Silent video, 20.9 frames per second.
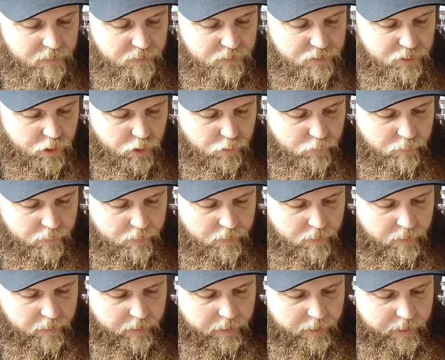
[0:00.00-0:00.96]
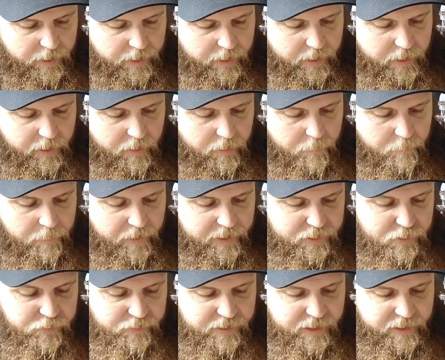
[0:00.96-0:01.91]
So,
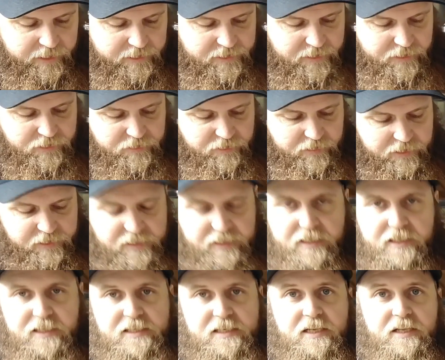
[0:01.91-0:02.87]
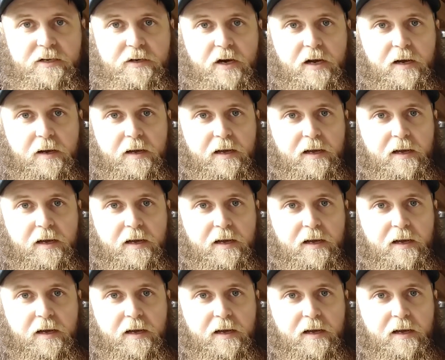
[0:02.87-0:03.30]
by doing that, essentially, it's another